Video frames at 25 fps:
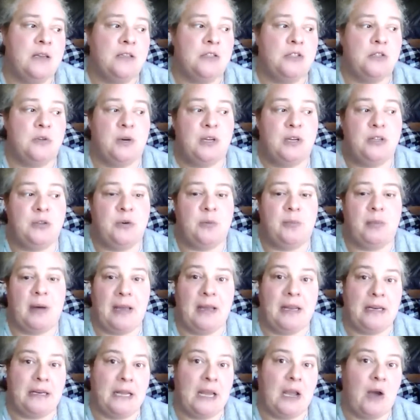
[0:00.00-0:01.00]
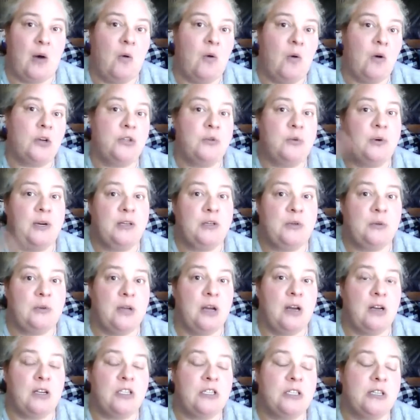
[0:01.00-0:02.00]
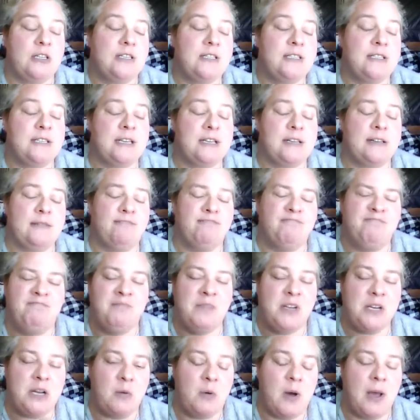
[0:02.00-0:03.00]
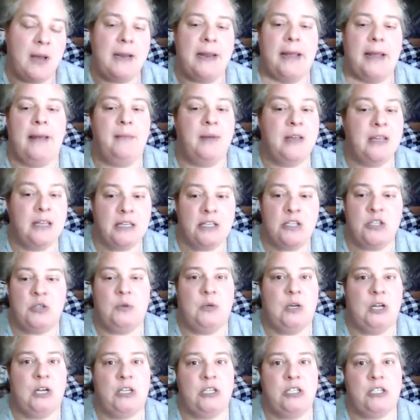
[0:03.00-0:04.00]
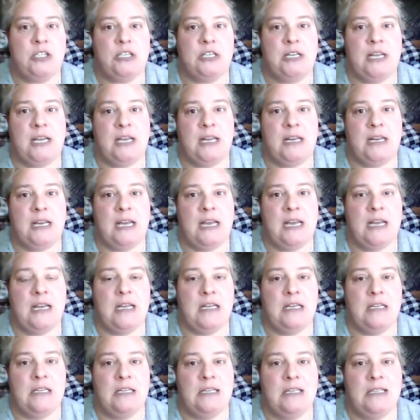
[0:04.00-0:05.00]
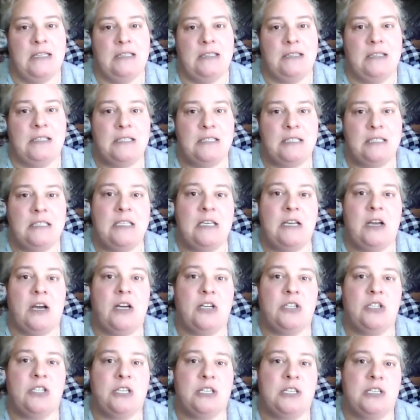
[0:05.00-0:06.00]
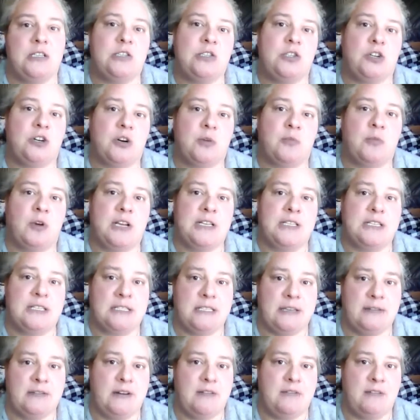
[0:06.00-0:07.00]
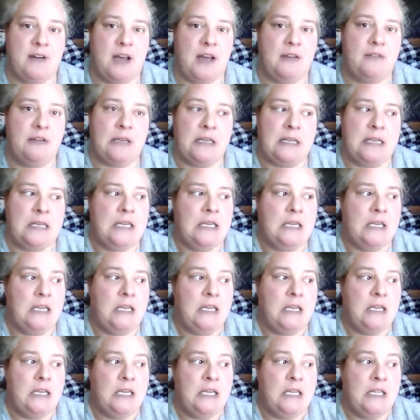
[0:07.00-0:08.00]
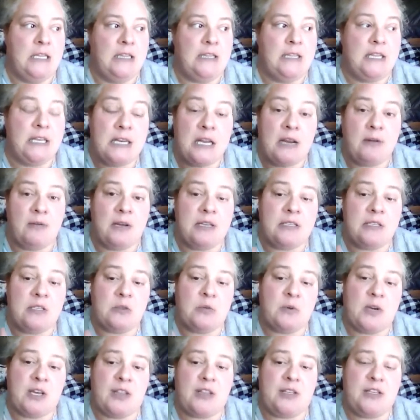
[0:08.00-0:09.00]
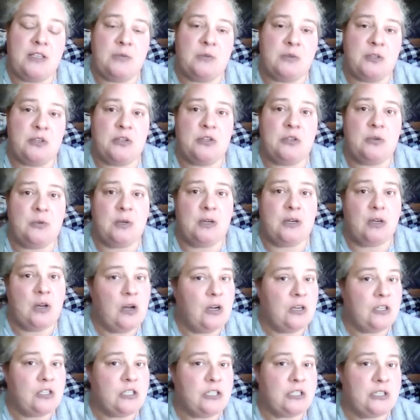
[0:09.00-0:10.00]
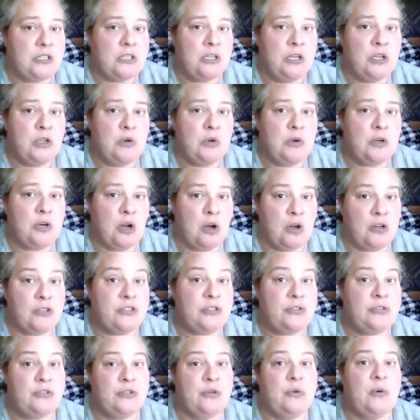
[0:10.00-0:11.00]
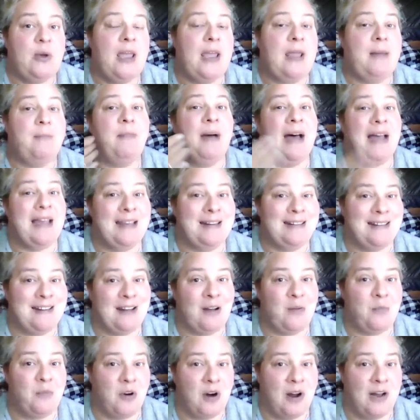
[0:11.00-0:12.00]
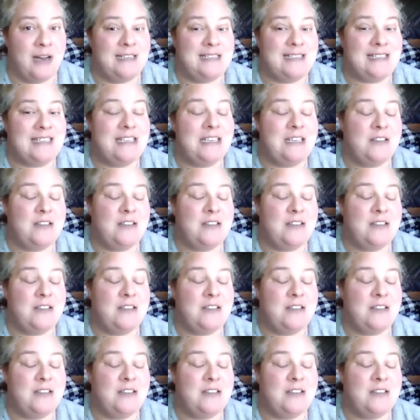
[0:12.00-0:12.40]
Do I do a buy it now or do I do an auction? I said, you know what? I'm going to do an auction, and I listed the auction at a starting price of 75. Then I wrestled with, because when you're doing an auction, you can also do a buy it now price